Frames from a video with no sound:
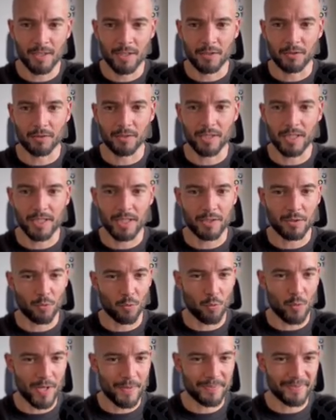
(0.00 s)
you can add a
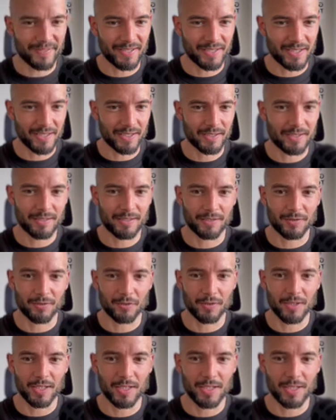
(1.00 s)
website, you
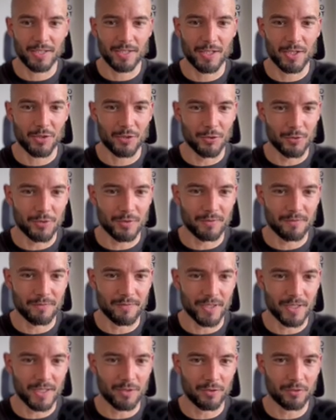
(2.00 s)
can add YouTube
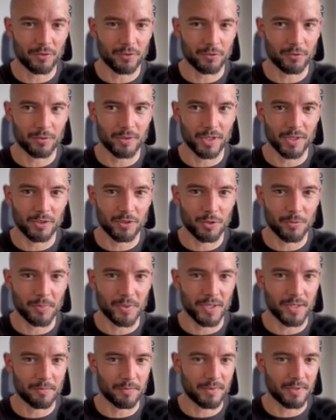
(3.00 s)
videos, or you can
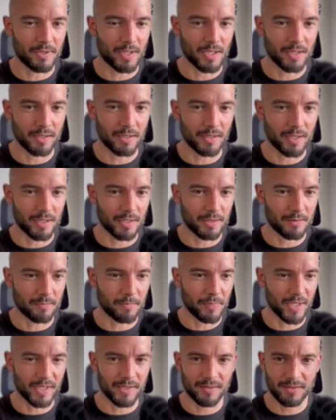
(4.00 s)
copy and
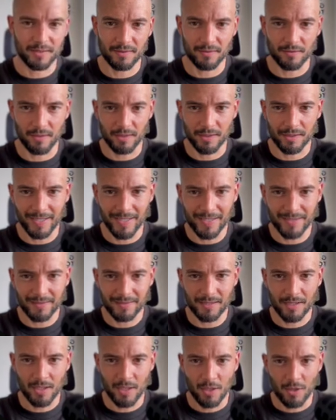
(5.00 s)
paste
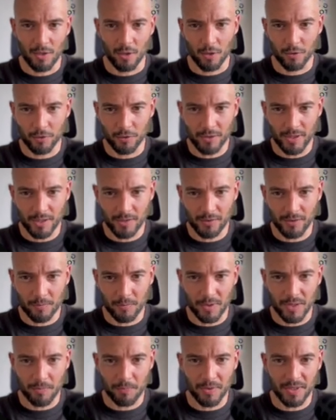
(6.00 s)
text, or you can
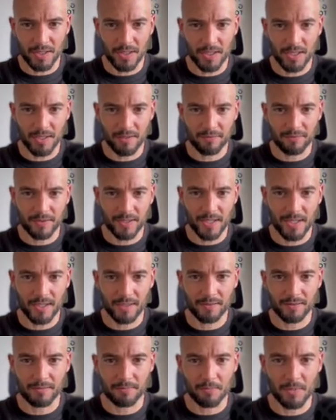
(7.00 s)
submit PDF,
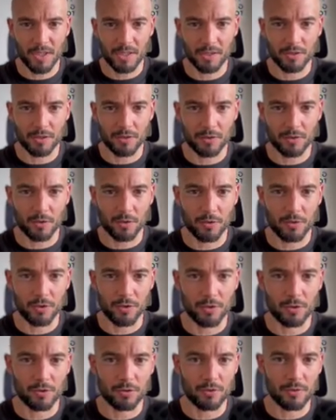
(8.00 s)
text, Markdown,
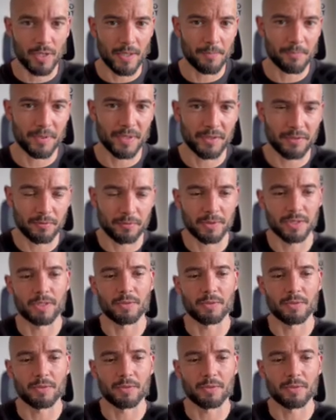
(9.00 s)
audio, MP3,